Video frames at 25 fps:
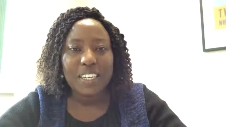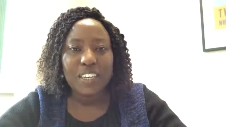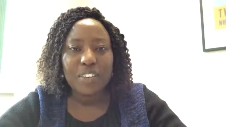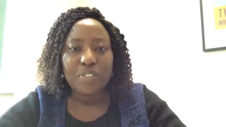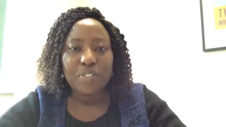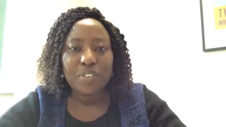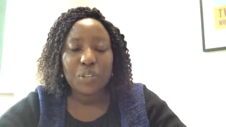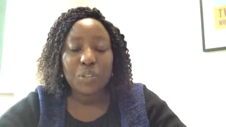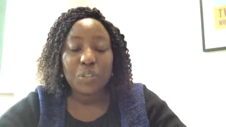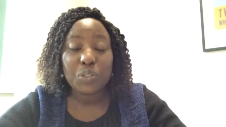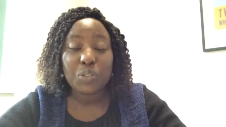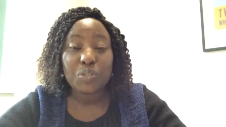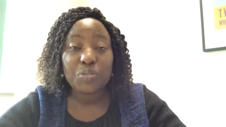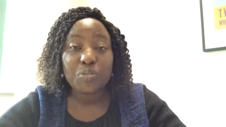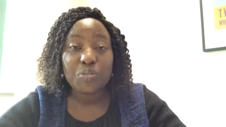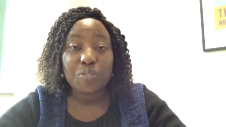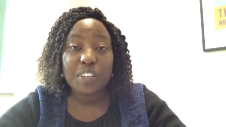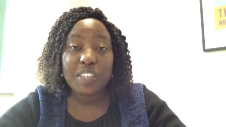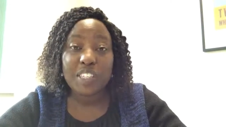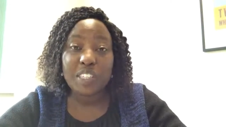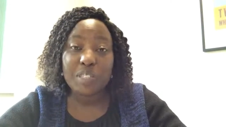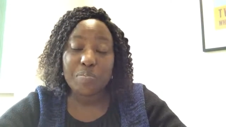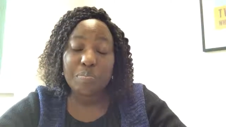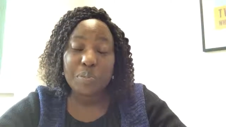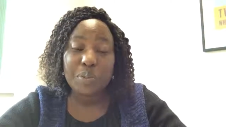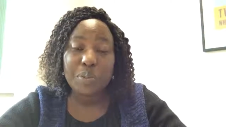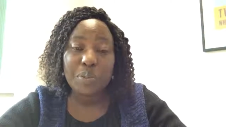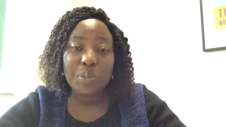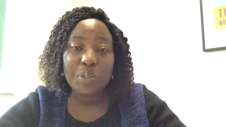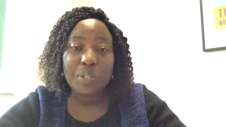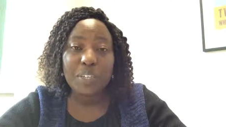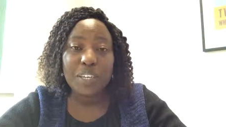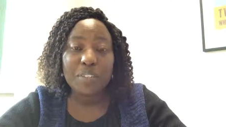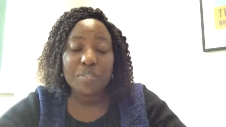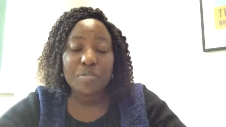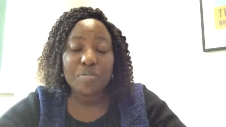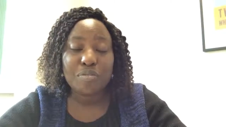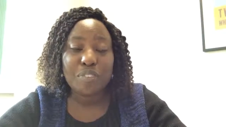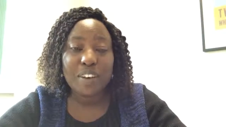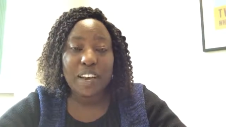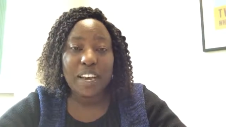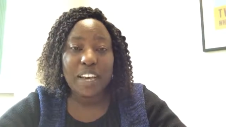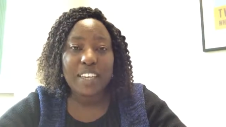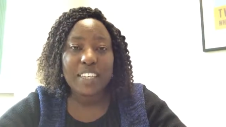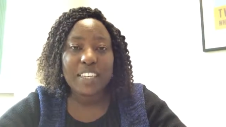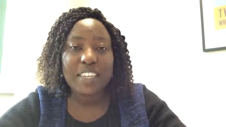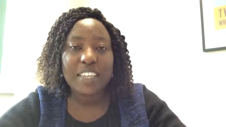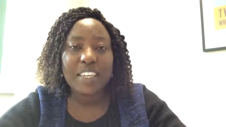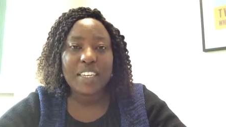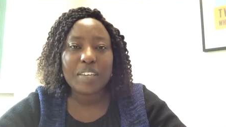if you're not on Facebook you can
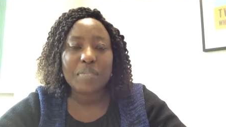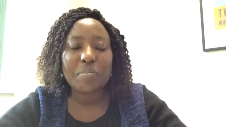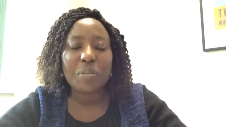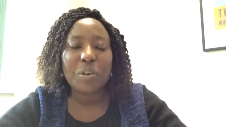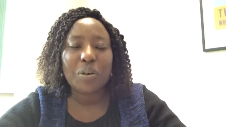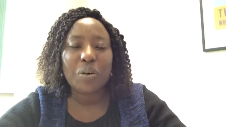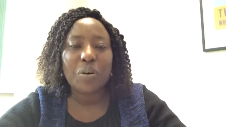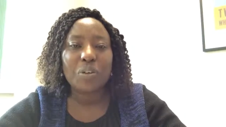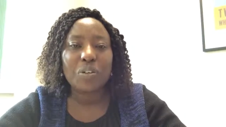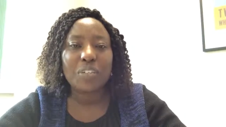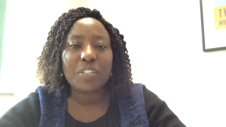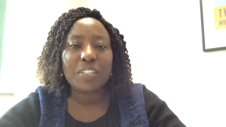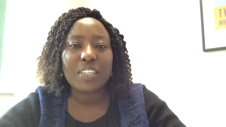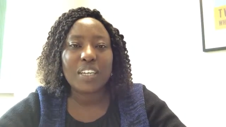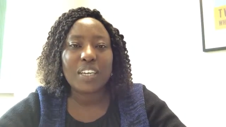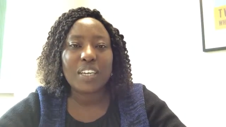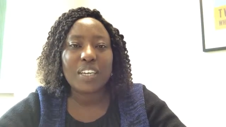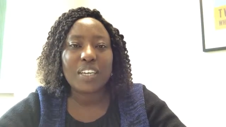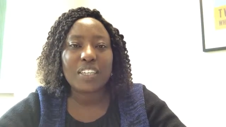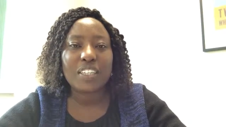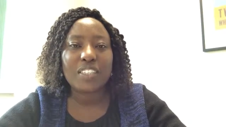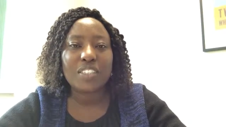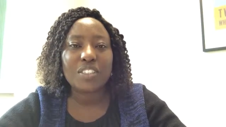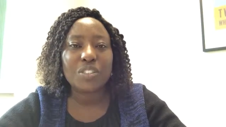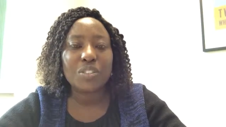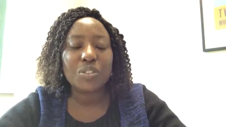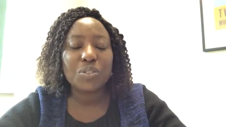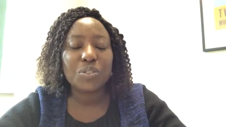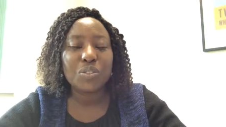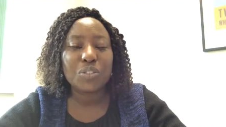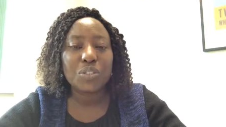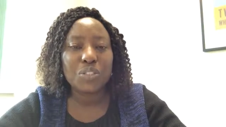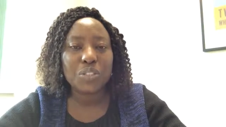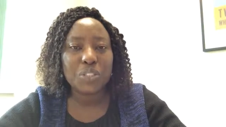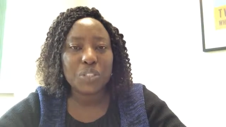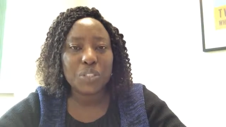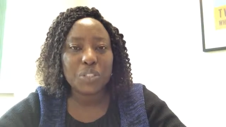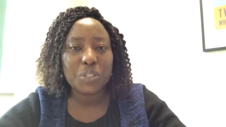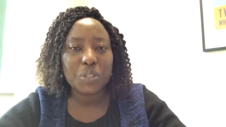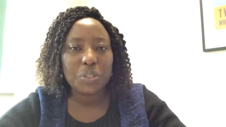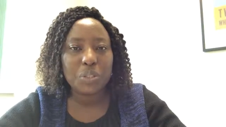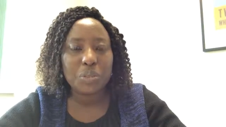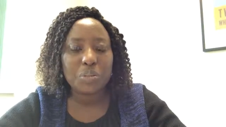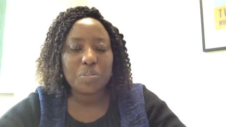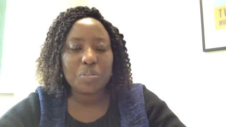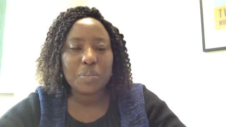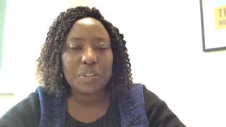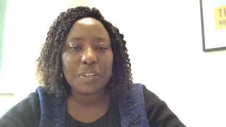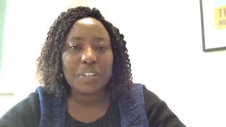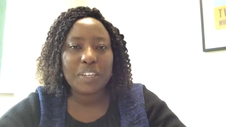find him on uh,
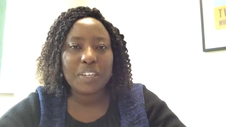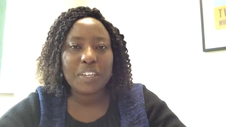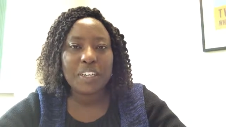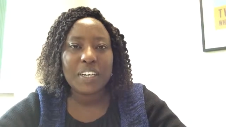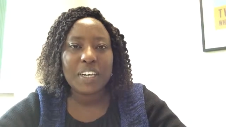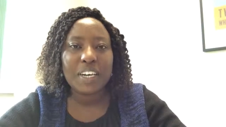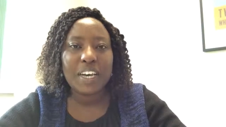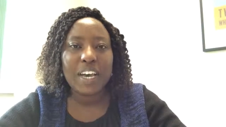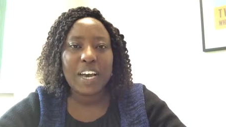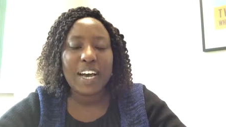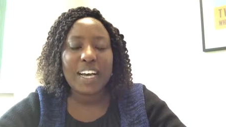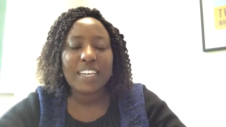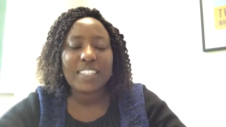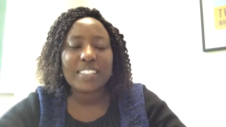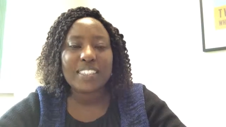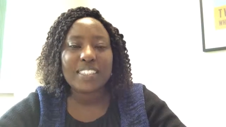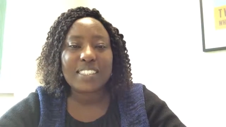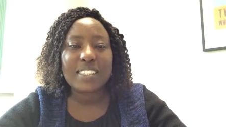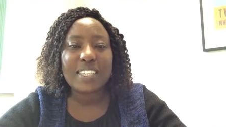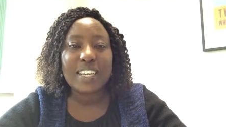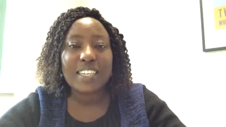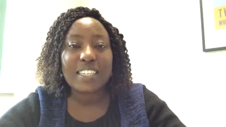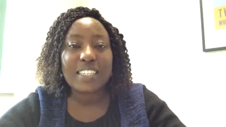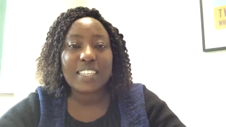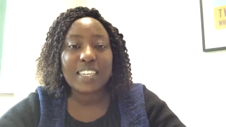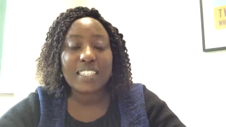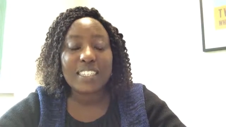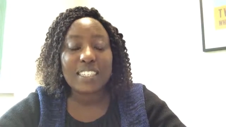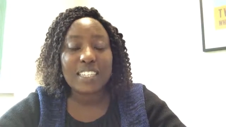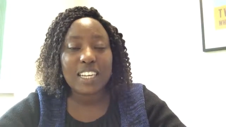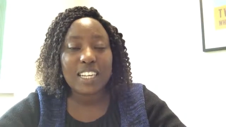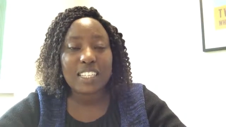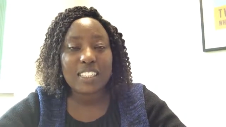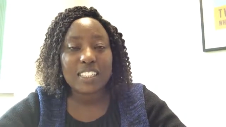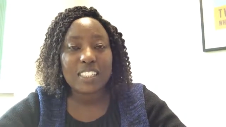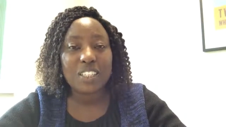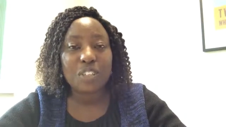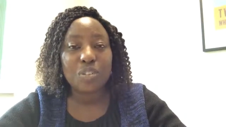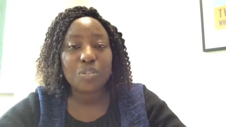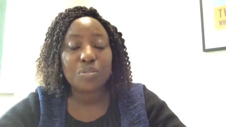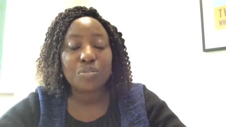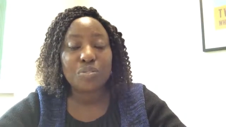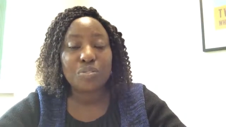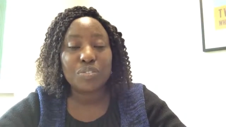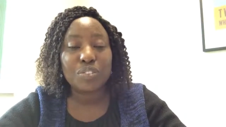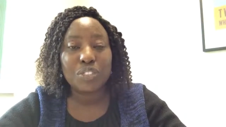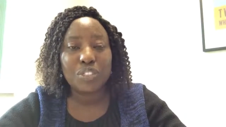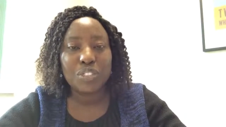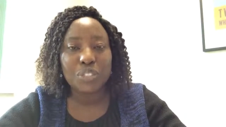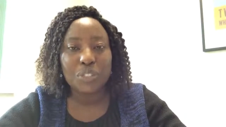YouTube at Sunday Adelaja
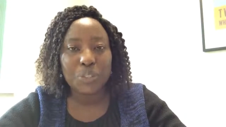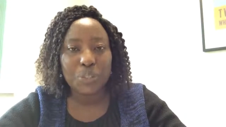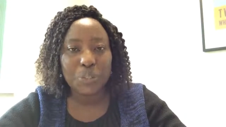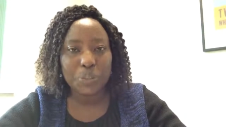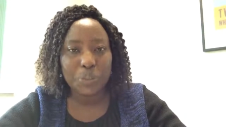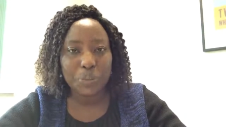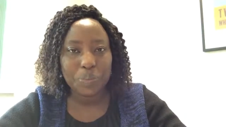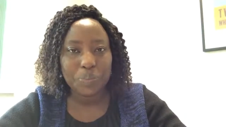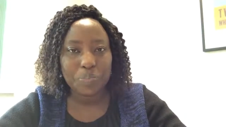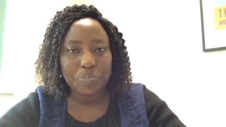Official.